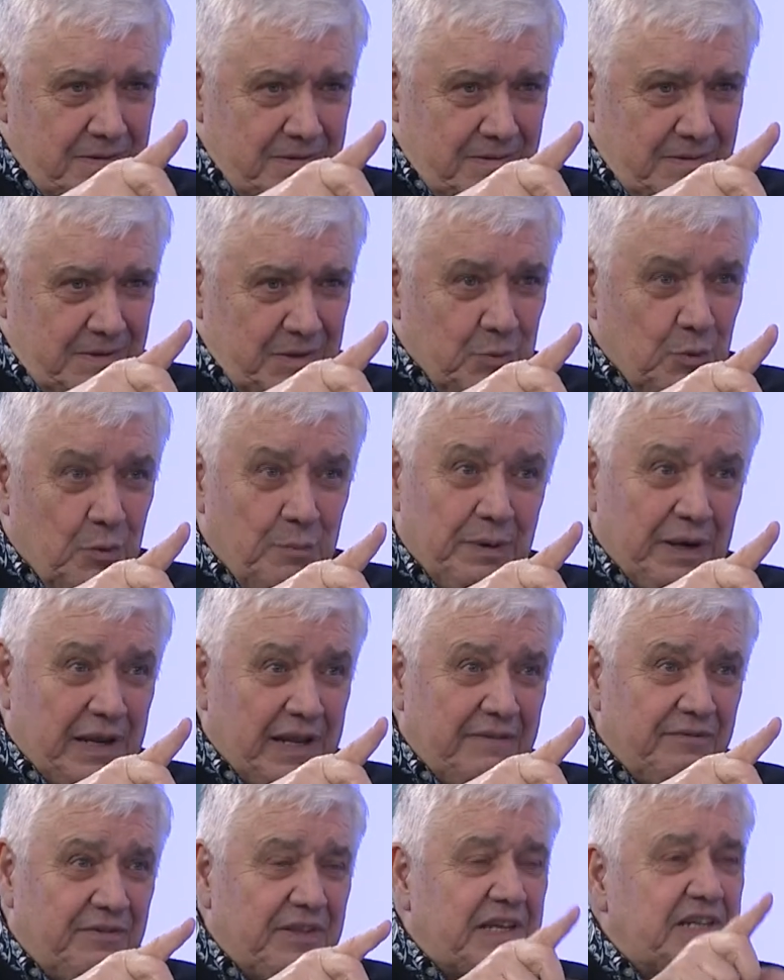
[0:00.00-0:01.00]
you won't
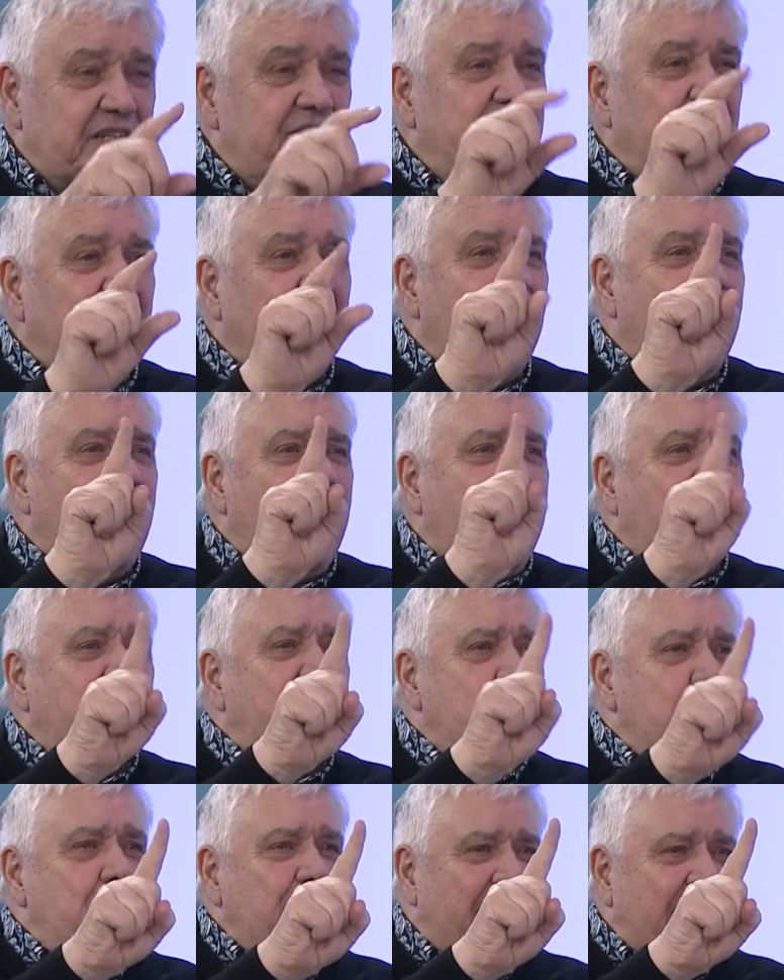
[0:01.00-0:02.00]
believe this, for half
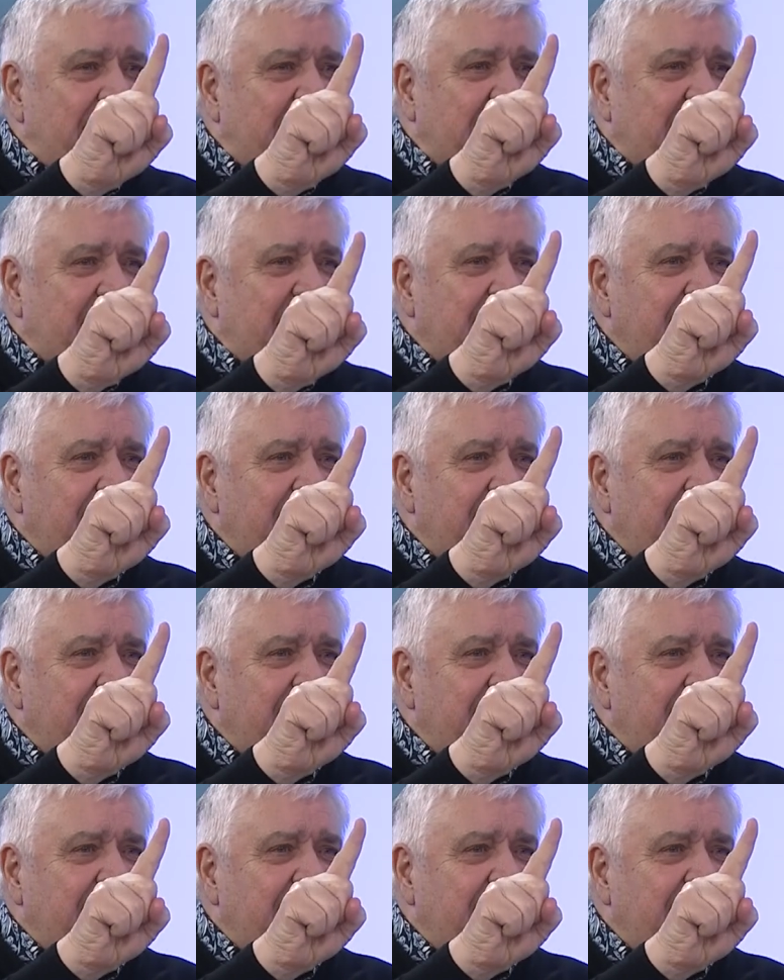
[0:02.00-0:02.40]
a penny.